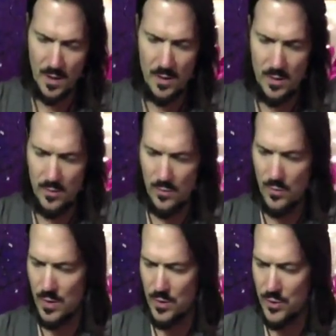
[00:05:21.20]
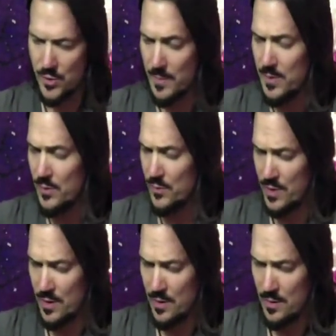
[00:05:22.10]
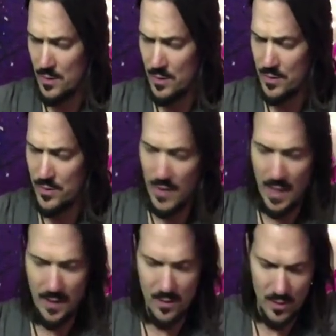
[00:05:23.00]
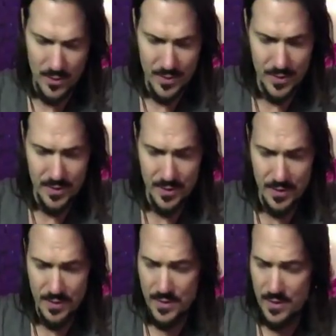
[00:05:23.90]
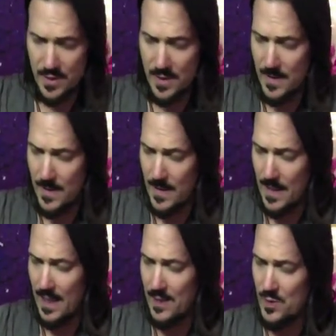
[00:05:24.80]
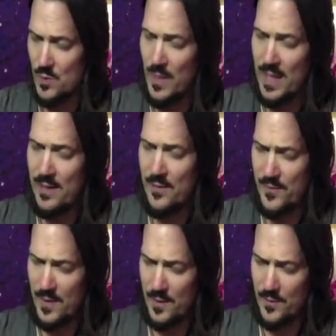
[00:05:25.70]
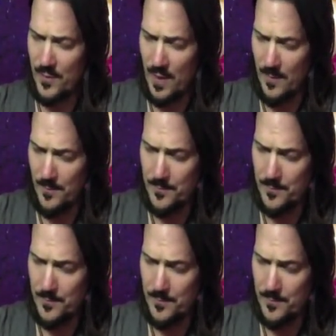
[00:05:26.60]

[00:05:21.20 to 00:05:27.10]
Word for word: You contribute to that consciousness and you benefit from